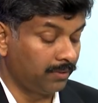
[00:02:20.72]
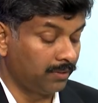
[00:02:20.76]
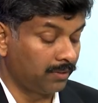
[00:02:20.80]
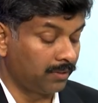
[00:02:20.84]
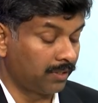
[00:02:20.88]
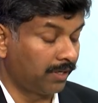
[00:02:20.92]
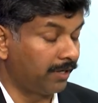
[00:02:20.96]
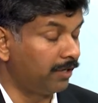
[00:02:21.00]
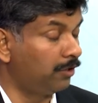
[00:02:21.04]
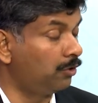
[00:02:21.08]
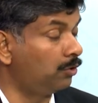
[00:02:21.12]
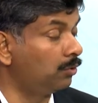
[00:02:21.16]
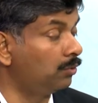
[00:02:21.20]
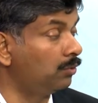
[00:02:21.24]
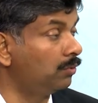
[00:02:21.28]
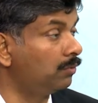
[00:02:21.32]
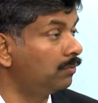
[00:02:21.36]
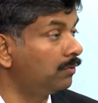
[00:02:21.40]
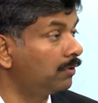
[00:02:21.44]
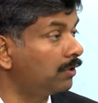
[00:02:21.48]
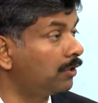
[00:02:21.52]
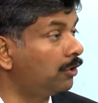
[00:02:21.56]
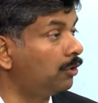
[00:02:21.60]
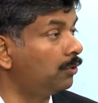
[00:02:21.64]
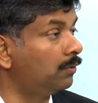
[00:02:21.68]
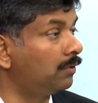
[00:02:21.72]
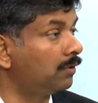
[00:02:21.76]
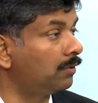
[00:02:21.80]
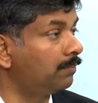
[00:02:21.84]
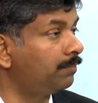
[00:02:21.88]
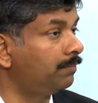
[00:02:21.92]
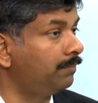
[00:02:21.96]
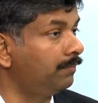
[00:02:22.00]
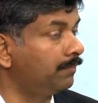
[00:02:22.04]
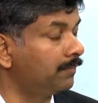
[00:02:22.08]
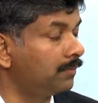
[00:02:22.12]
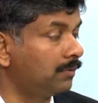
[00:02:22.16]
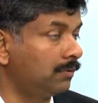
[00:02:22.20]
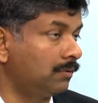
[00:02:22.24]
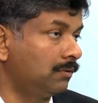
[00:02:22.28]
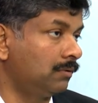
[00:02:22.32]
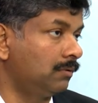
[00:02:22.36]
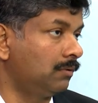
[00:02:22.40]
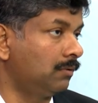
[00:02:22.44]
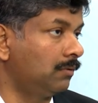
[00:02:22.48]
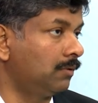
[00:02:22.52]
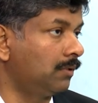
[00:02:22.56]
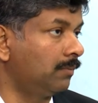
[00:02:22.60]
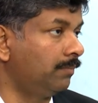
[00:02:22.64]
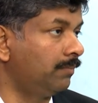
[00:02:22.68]
trying to cure
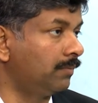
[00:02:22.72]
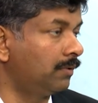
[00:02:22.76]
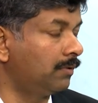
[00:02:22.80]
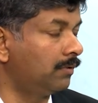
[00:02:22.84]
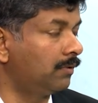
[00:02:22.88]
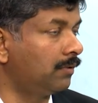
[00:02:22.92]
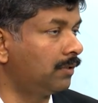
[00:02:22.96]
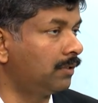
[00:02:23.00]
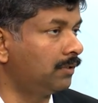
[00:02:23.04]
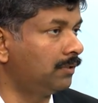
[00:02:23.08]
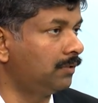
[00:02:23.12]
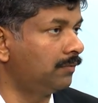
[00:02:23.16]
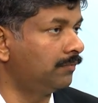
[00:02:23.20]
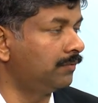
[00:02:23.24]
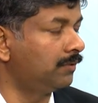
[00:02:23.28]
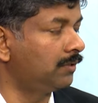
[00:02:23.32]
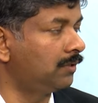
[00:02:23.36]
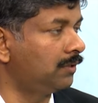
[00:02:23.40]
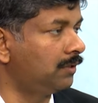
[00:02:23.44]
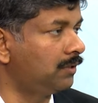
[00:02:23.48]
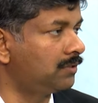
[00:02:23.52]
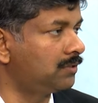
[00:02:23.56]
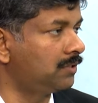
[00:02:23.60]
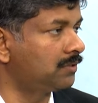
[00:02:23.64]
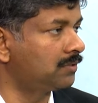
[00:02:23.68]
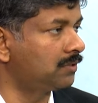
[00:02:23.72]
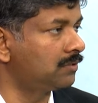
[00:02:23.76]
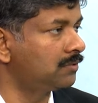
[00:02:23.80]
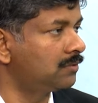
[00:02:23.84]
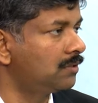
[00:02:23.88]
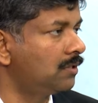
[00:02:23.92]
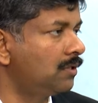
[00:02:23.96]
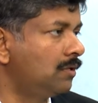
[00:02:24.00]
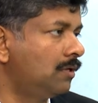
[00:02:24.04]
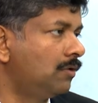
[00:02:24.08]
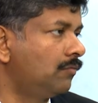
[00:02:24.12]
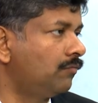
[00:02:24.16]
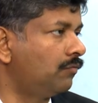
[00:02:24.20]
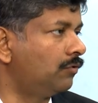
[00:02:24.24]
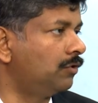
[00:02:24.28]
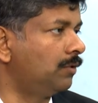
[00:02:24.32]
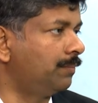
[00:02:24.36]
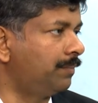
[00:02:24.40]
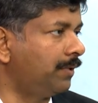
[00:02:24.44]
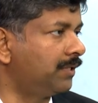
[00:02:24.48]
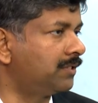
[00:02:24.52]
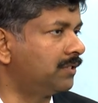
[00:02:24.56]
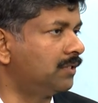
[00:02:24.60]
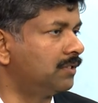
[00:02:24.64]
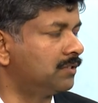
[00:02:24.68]
the diseases for the
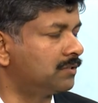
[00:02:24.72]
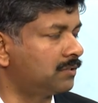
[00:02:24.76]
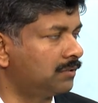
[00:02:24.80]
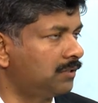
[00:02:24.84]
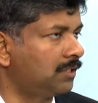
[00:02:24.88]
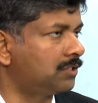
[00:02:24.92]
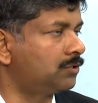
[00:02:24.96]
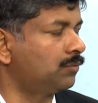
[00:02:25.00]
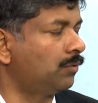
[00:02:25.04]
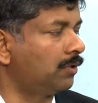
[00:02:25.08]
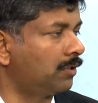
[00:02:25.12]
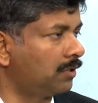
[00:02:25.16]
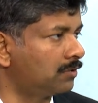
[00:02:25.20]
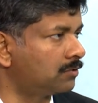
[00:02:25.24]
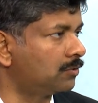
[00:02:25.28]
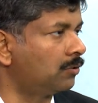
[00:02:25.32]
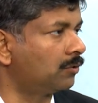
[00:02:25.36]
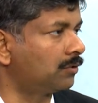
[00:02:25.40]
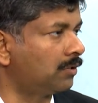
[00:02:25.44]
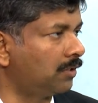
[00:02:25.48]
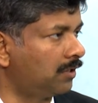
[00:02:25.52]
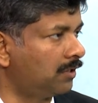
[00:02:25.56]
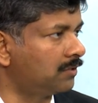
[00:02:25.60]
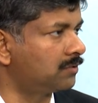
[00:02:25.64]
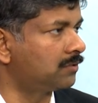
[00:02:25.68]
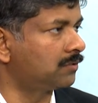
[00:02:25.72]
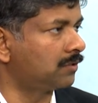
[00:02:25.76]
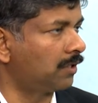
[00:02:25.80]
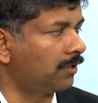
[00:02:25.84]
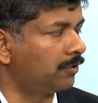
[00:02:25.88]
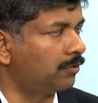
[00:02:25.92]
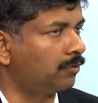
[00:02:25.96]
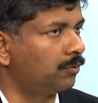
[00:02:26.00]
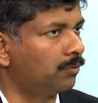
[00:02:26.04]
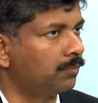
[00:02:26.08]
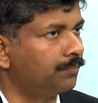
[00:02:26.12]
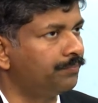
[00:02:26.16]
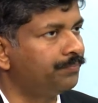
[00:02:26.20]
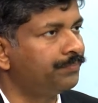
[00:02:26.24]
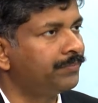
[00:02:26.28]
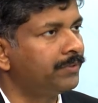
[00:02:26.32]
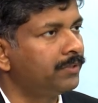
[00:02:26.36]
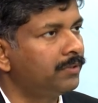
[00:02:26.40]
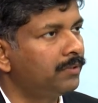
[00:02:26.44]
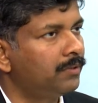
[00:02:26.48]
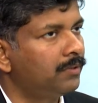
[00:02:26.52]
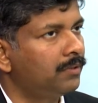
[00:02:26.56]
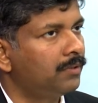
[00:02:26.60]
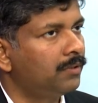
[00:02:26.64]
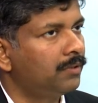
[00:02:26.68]
patients. That's what Dr. Reddy is trying to do.
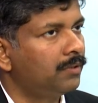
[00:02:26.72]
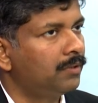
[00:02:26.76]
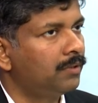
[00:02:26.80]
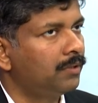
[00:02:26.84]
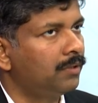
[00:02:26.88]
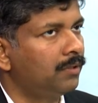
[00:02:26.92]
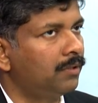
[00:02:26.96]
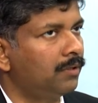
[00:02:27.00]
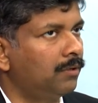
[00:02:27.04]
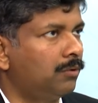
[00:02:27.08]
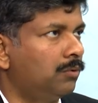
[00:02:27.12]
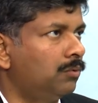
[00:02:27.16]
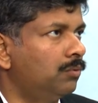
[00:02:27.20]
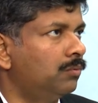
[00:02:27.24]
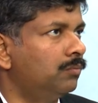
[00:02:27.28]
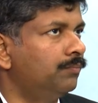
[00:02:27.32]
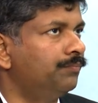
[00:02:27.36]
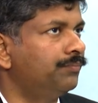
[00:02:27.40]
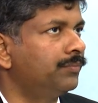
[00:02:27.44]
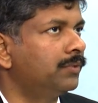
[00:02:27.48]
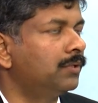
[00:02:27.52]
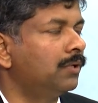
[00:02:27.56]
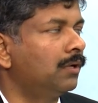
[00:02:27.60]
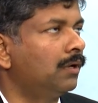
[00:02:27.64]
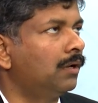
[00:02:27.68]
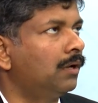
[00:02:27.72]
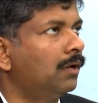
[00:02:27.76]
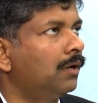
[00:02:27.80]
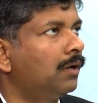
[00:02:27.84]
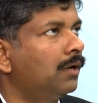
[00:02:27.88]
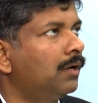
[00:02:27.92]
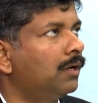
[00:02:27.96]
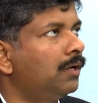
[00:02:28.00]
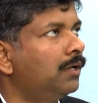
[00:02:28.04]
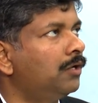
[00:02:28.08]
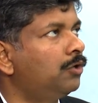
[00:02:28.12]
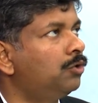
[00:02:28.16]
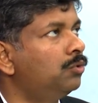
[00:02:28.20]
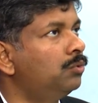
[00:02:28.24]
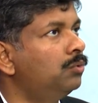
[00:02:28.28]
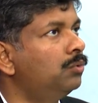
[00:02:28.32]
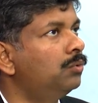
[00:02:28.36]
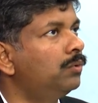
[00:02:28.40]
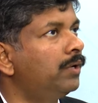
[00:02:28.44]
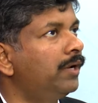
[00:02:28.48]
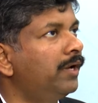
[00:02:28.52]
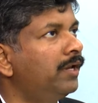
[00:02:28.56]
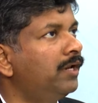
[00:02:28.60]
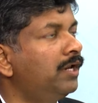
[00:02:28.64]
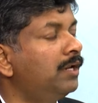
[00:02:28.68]
Now,
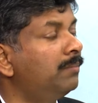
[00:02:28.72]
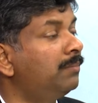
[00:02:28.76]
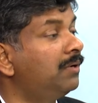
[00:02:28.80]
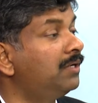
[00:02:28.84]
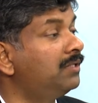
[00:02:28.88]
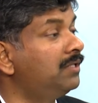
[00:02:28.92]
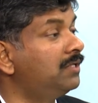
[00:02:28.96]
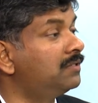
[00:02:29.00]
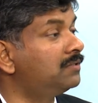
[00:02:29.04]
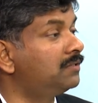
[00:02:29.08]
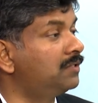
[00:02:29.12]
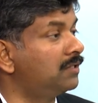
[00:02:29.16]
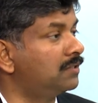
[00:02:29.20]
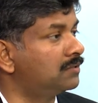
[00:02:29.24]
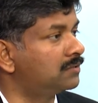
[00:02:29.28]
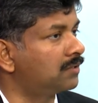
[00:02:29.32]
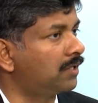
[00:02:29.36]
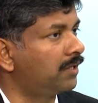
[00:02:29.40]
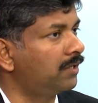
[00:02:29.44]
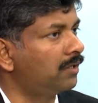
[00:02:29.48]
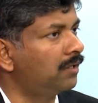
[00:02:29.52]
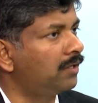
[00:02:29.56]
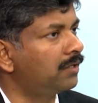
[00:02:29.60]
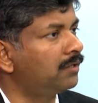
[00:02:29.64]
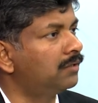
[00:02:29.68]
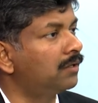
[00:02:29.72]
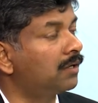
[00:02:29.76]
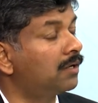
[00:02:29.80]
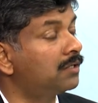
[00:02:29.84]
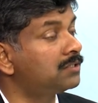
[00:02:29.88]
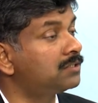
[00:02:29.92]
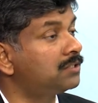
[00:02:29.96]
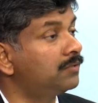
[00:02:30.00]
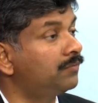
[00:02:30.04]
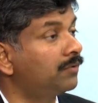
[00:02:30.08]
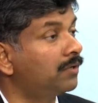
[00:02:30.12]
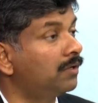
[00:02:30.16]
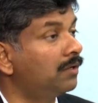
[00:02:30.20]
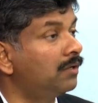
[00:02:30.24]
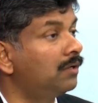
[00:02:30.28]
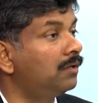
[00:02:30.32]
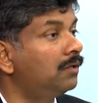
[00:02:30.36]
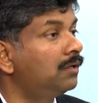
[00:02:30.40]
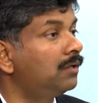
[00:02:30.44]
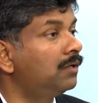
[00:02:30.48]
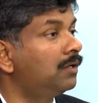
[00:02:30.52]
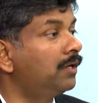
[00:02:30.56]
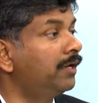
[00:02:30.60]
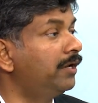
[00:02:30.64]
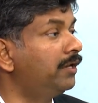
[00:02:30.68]
to enable these things, right? Like, there are several
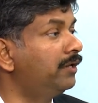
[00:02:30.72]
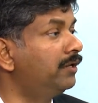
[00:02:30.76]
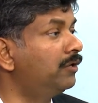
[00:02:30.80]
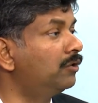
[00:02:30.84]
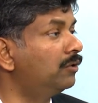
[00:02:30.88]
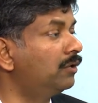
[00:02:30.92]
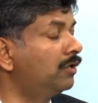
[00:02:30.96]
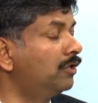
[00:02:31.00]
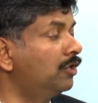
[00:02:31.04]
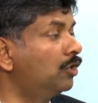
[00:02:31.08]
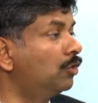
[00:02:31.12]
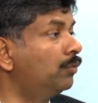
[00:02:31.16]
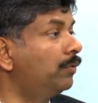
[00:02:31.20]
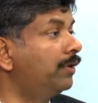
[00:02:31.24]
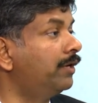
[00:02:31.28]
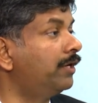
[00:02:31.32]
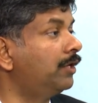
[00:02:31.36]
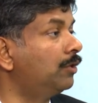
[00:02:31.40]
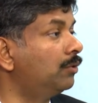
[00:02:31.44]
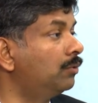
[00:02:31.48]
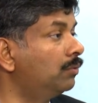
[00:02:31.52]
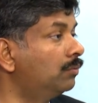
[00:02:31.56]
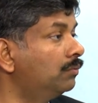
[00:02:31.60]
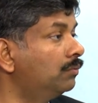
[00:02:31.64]
innovation